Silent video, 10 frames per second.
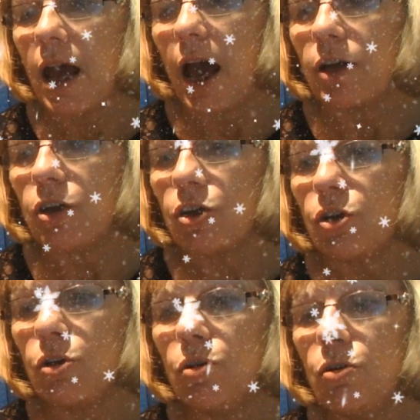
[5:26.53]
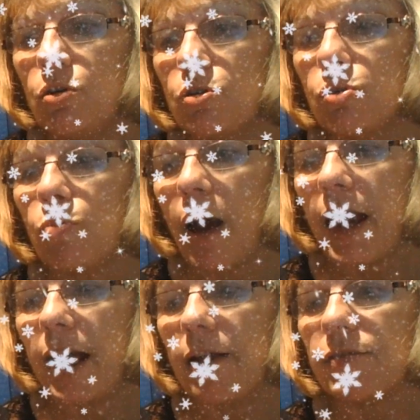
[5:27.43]
and huge
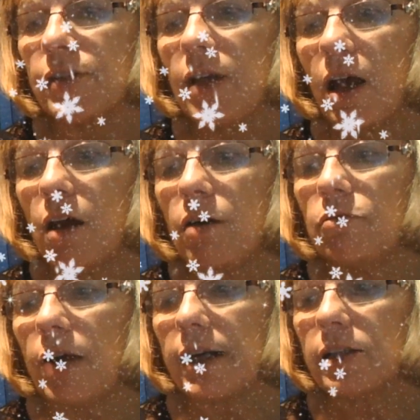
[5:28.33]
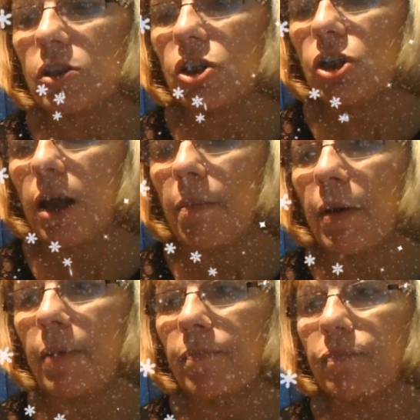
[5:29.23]
waves wrecked the ship.
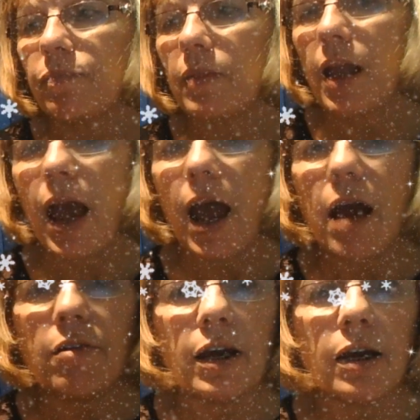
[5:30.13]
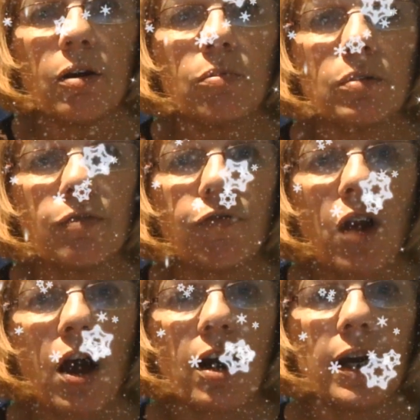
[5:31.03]
Eric was
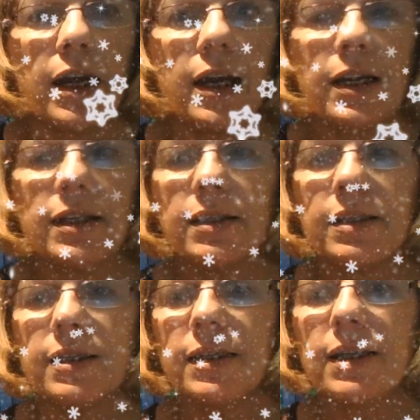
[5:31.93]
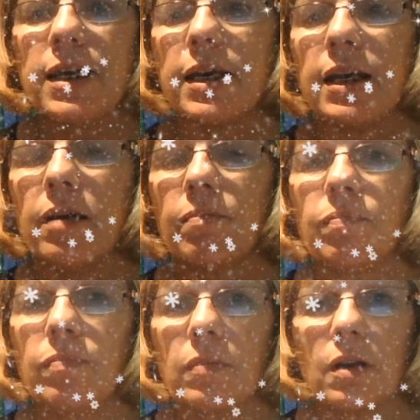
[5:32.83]
flung into the sea.
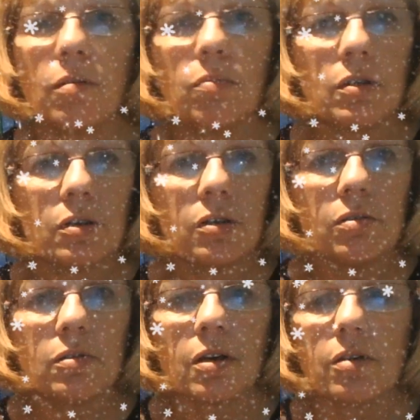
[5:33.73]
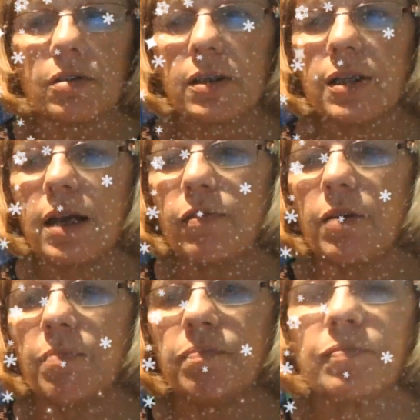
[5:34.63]
I wonder who's going to save him.